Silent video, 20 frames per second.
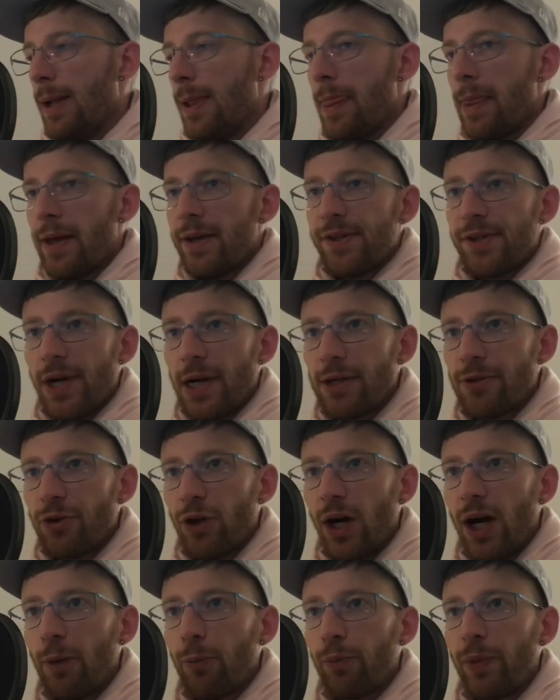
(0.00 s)
Started to
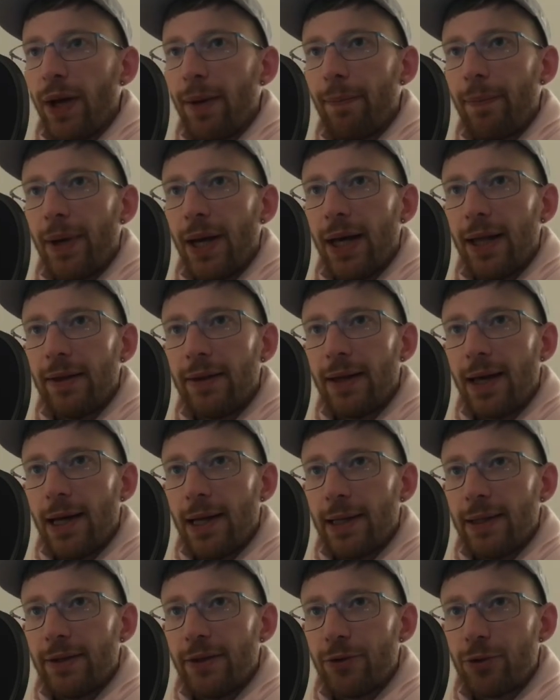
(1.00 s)
help them. And
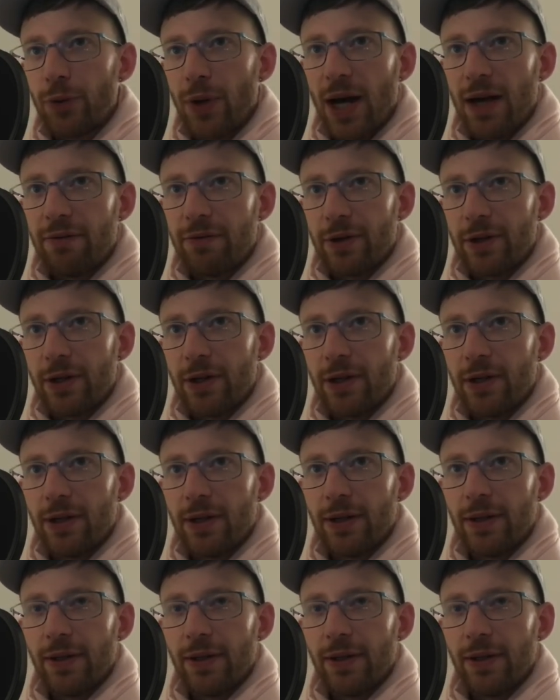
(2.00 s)
then the driver,